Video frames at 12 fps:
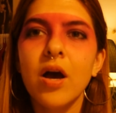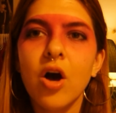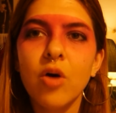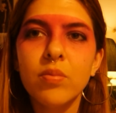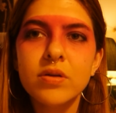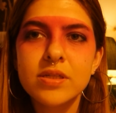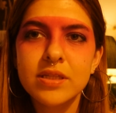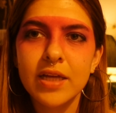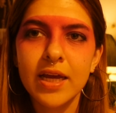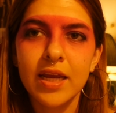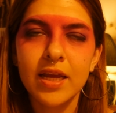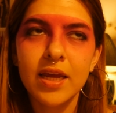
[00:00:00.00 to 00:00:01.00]
Almost
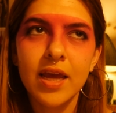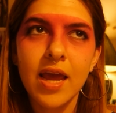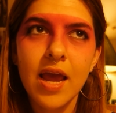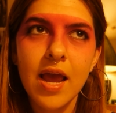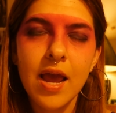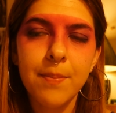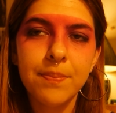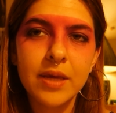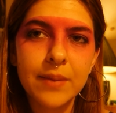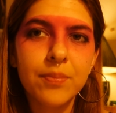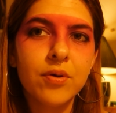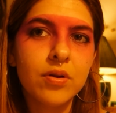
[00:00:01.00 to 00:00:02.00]
like
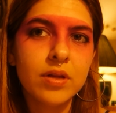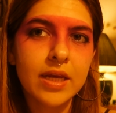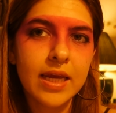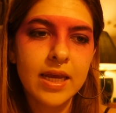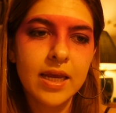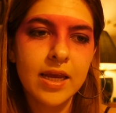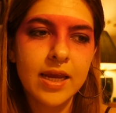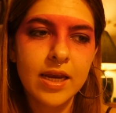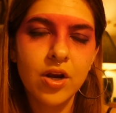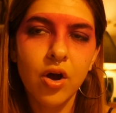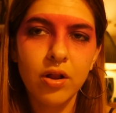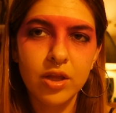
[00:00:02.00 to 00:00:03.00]
people
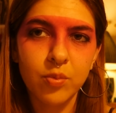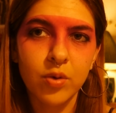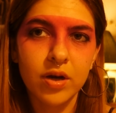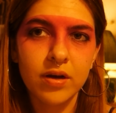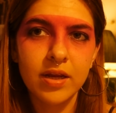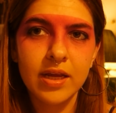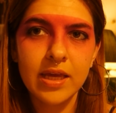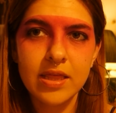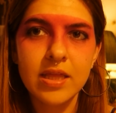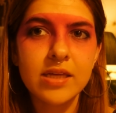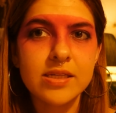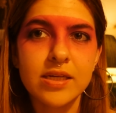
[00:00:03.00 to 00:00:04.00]
in Hollywood, in
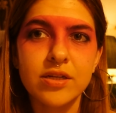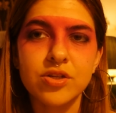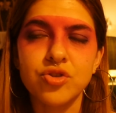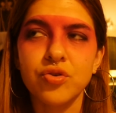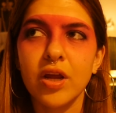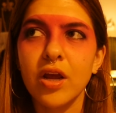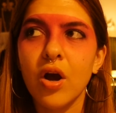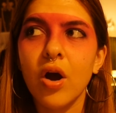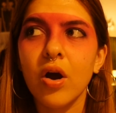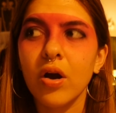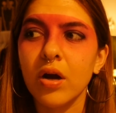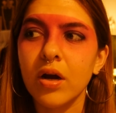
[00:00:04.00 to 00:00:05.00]
this industry,
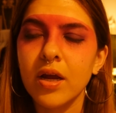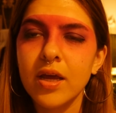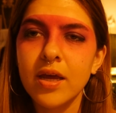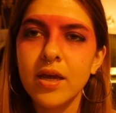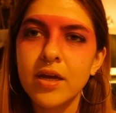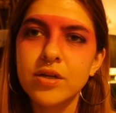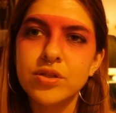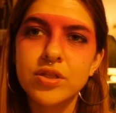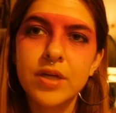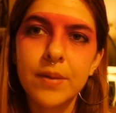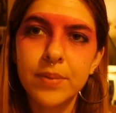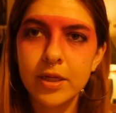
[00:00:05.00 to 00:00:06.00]
are
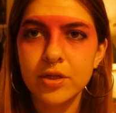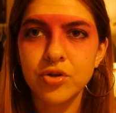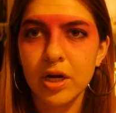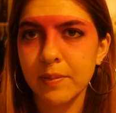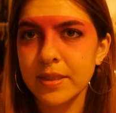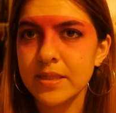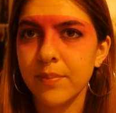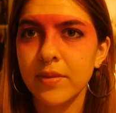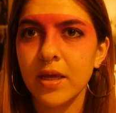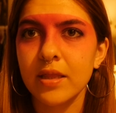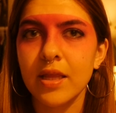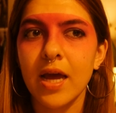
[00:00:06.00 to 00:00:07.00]
completely trying to be
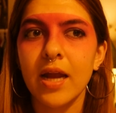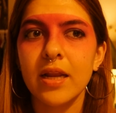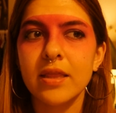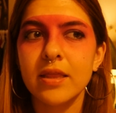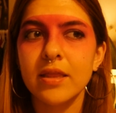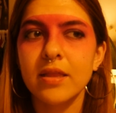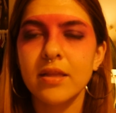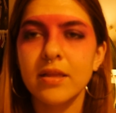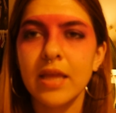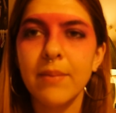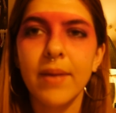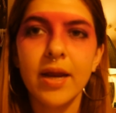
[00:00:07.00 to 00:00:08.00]
something that
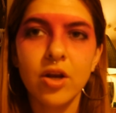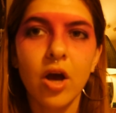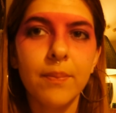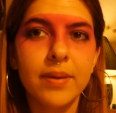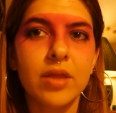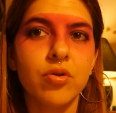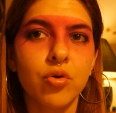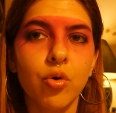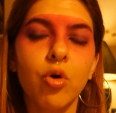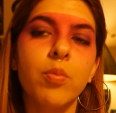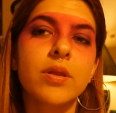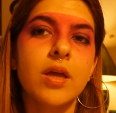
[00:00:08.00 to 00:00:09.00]
they might not be at their
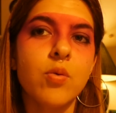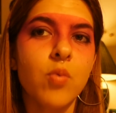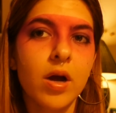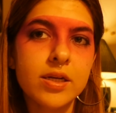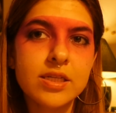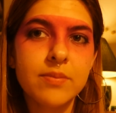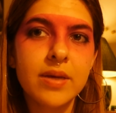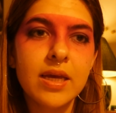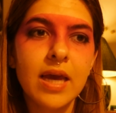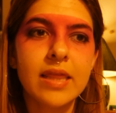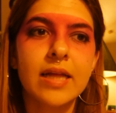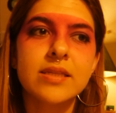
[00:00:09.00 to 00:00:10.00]
core, but they want to be.
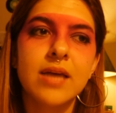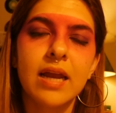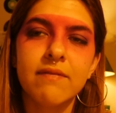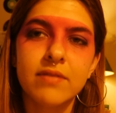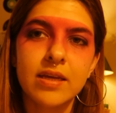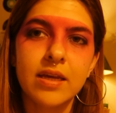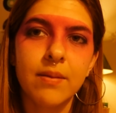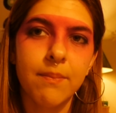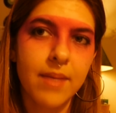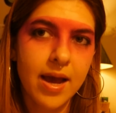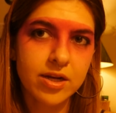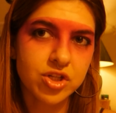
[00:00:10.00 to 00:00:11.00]
And that's kind of the
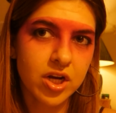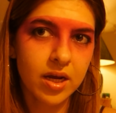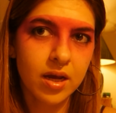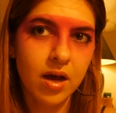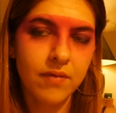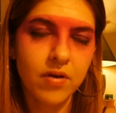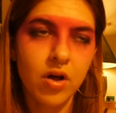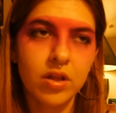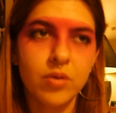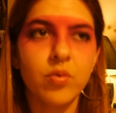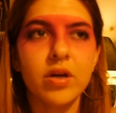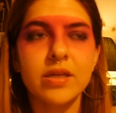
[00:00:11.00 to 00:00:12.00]
magic of
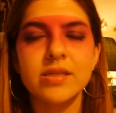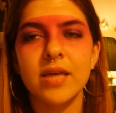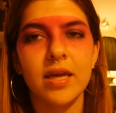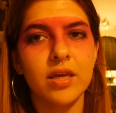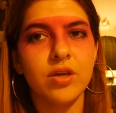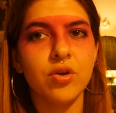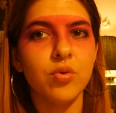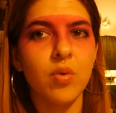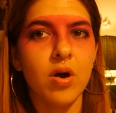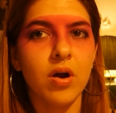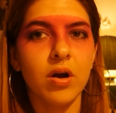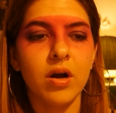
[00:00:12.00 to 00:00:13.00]
Hollywood, is like you
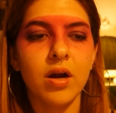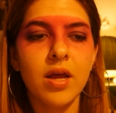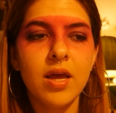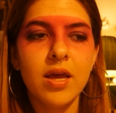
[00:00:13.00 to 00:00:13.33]
are